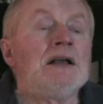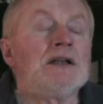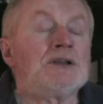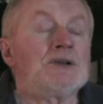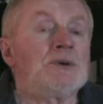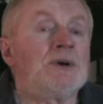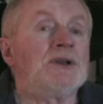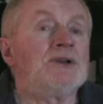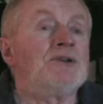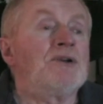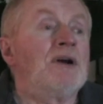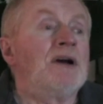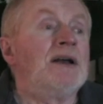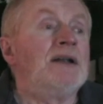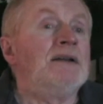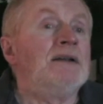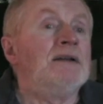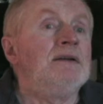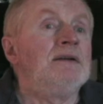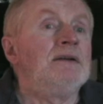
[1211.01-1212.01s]
So I
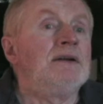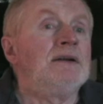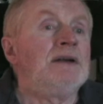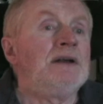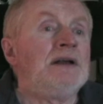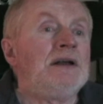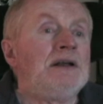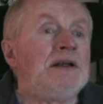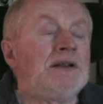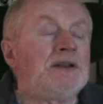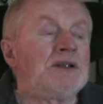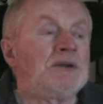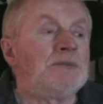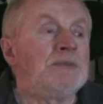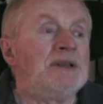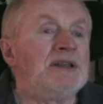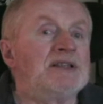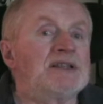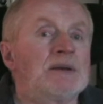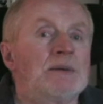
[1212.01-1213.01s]
tried to
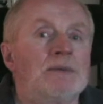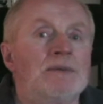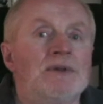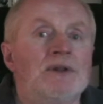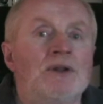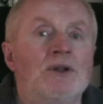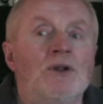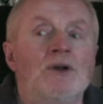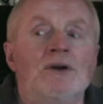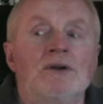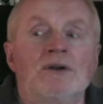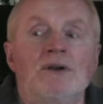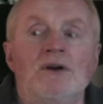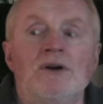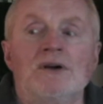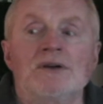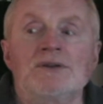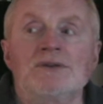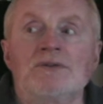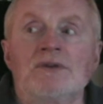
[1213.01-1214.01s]
meet some of the long
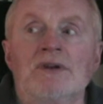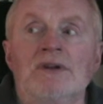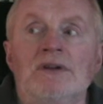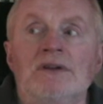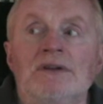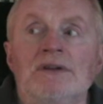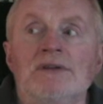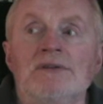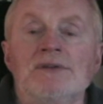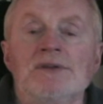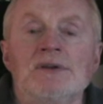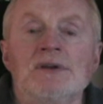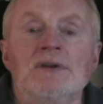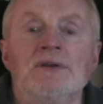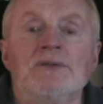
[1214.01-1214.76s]
lost relatives.